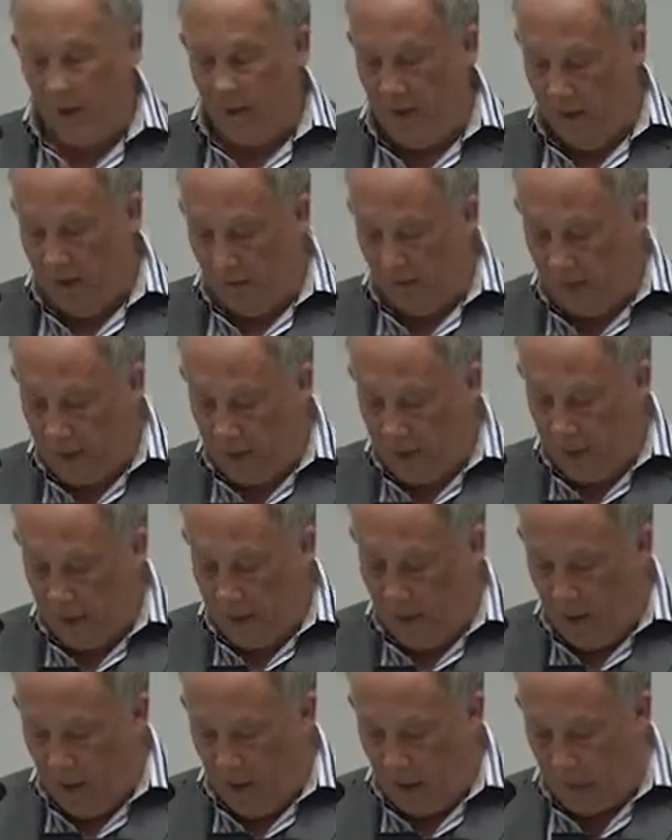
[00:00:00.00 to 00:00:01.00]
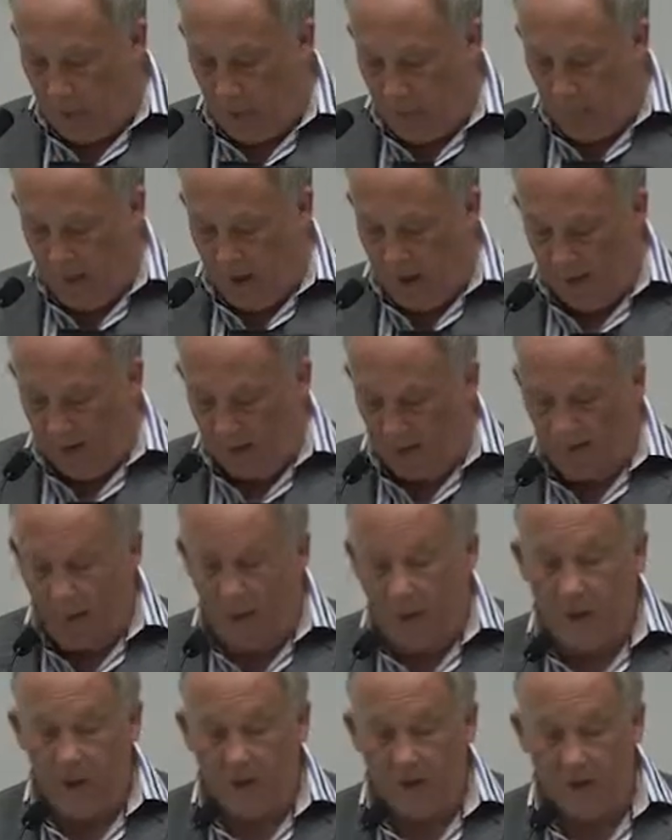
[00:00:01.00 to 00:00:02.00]
that money could perhaps
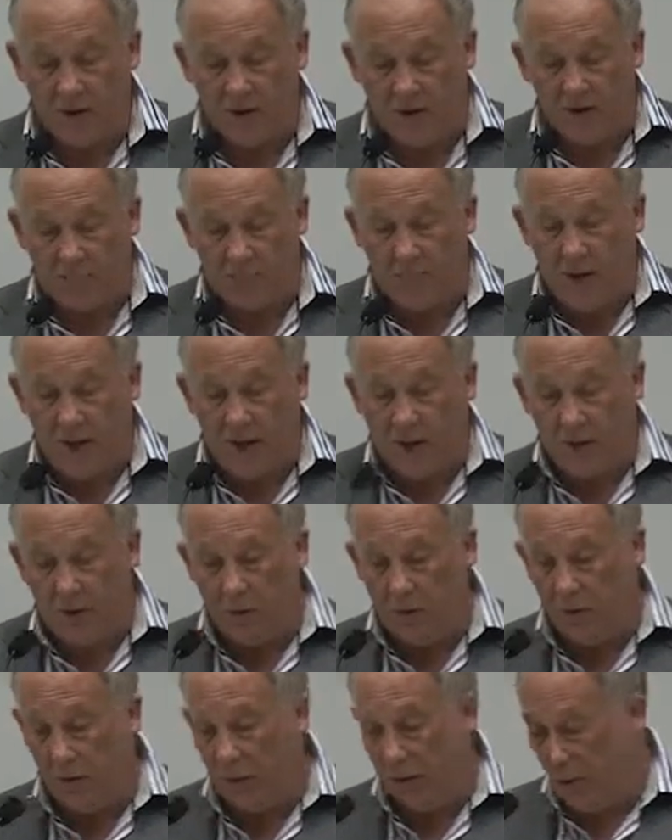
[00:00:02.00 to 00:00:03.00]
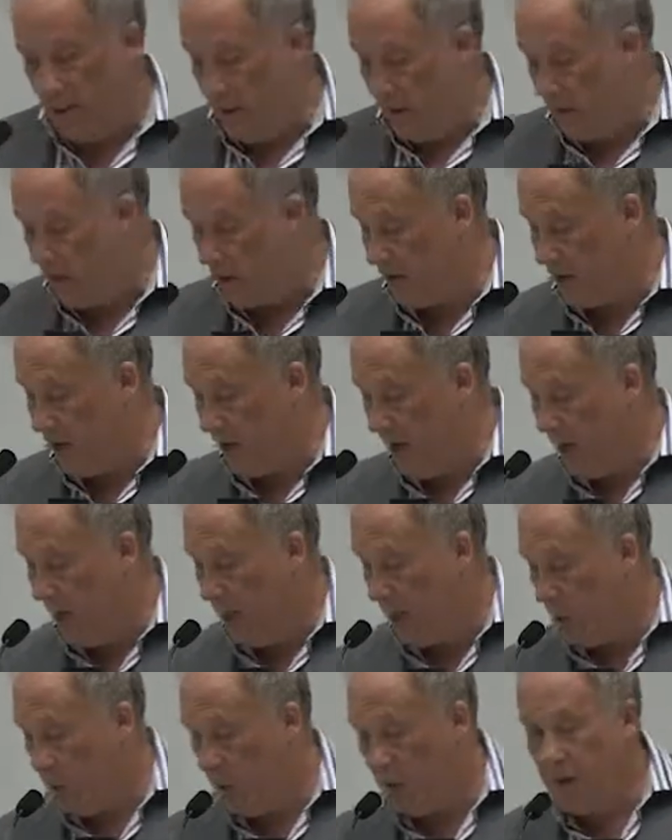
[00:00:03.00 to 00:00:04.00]
be better spent
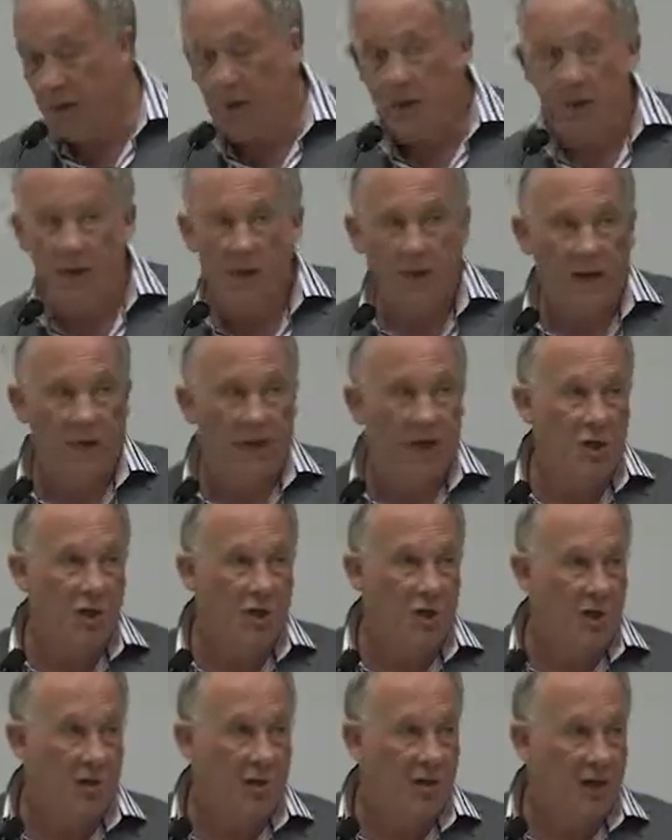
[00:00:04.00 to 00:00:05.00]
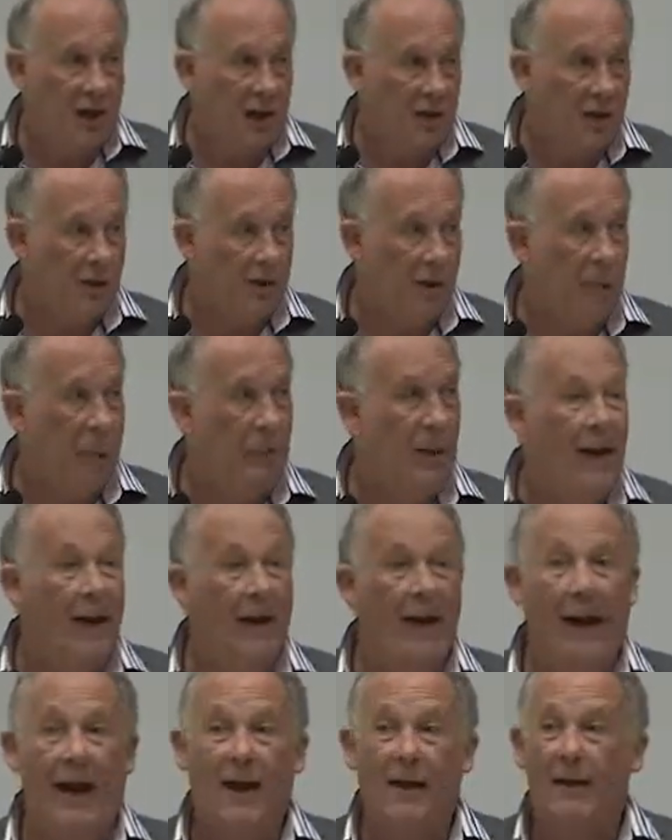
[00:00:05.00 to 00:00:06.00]
staying within the HE sector,
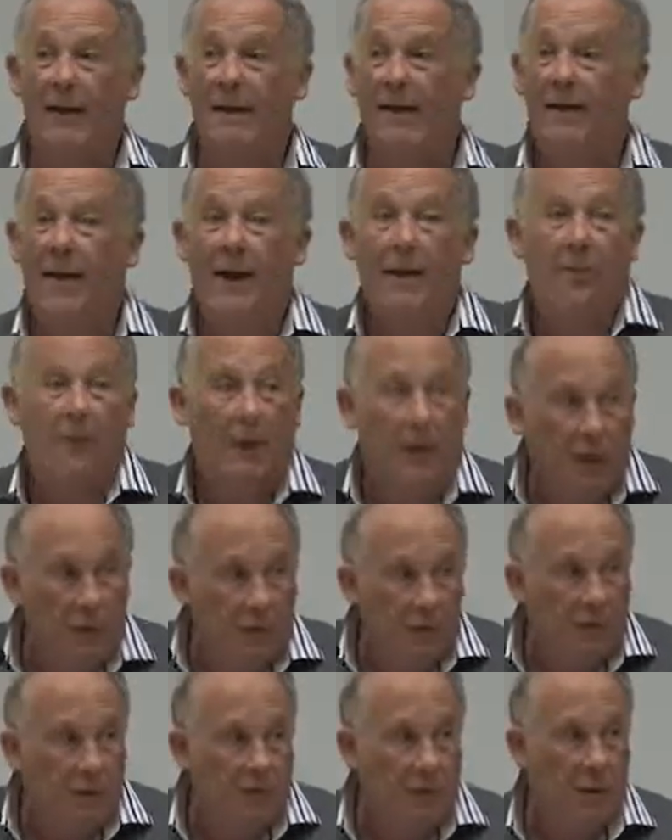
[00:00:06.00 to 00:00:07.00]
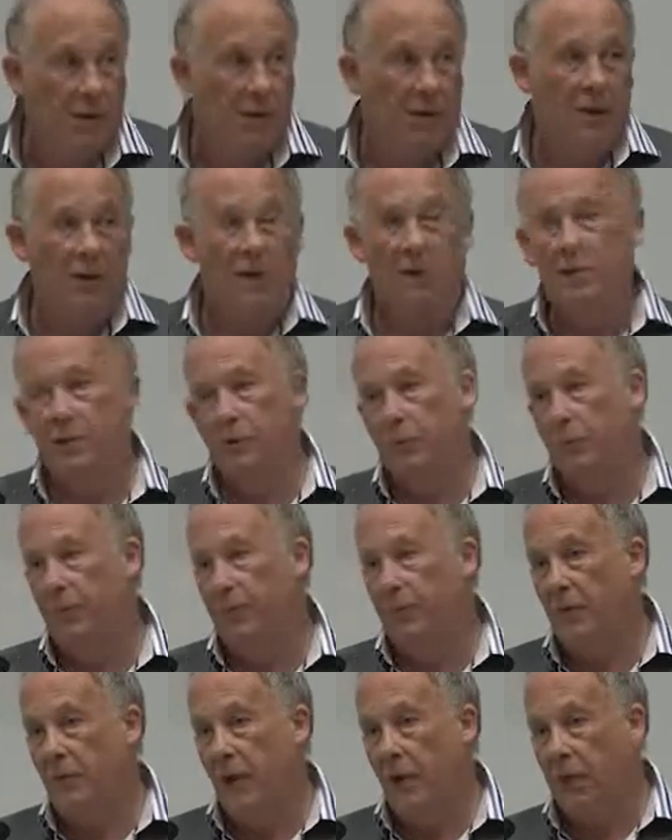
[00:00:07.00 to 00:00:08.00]
paying academics to
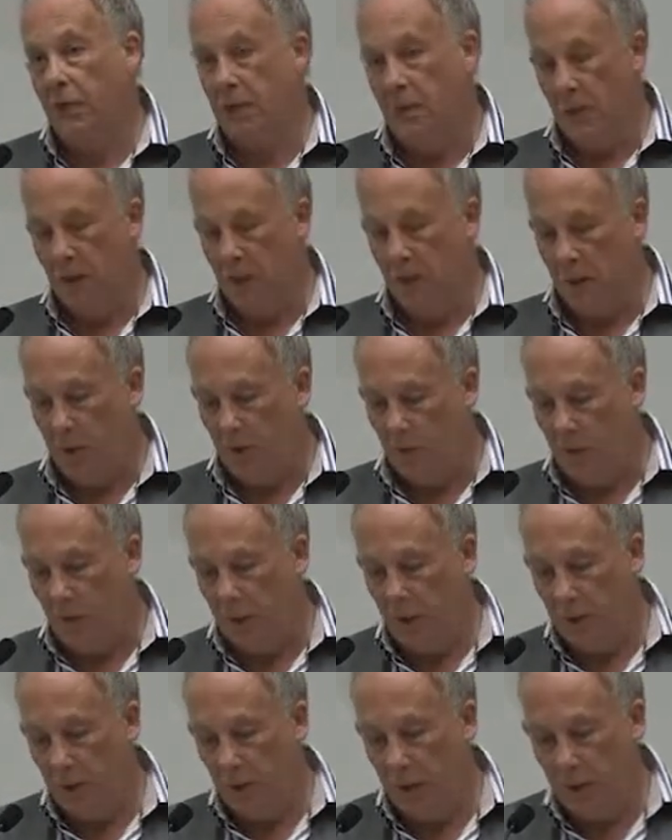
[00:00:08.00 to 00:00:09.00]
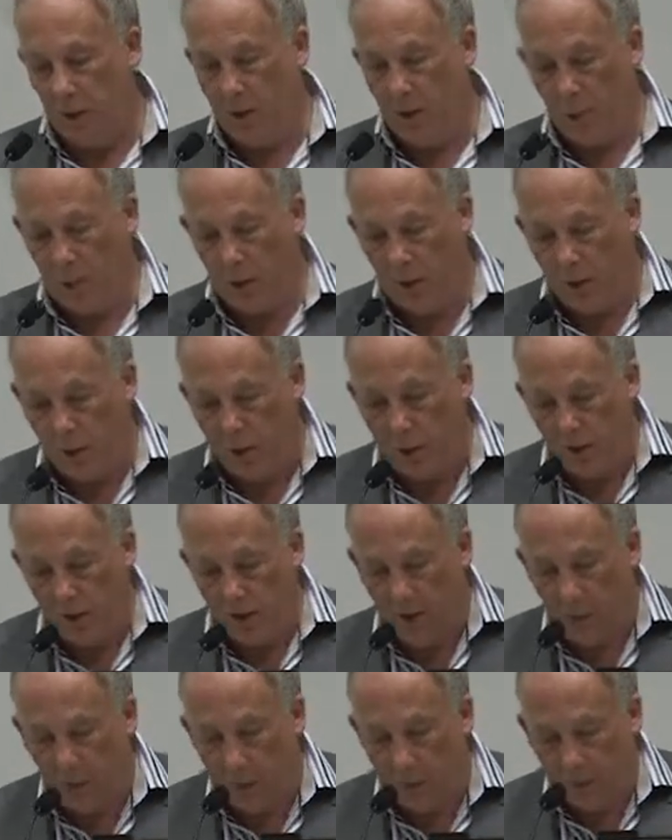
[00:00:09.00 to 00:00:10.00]
provide the public with what
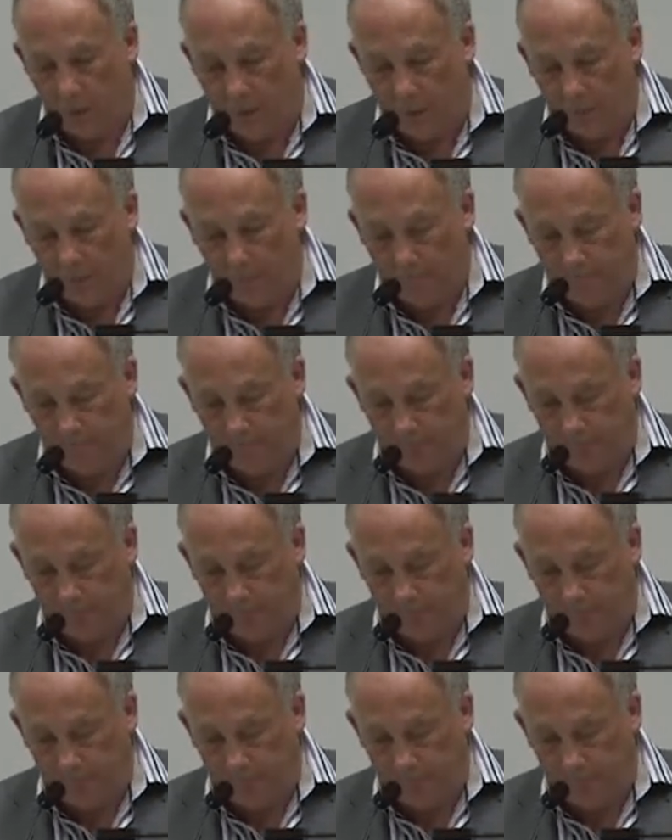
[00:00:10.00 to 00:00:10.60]
they want.